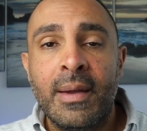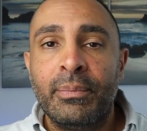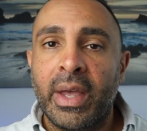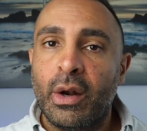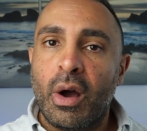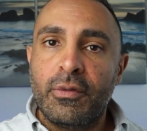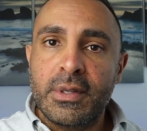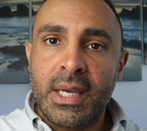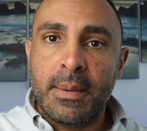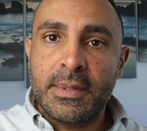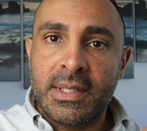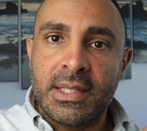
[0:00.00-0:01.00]
And
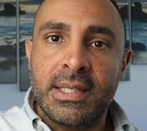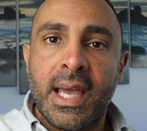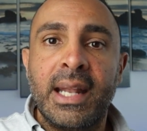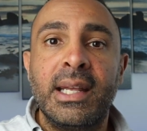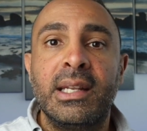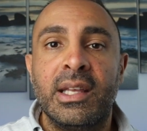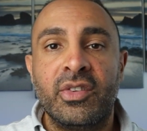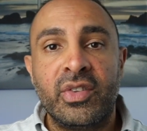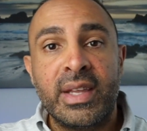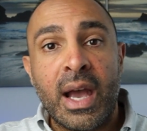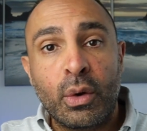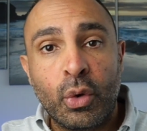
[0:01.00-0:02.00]
oftentimes the tenant is
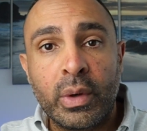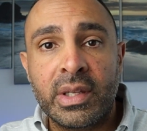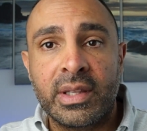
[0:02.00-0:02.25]
now going to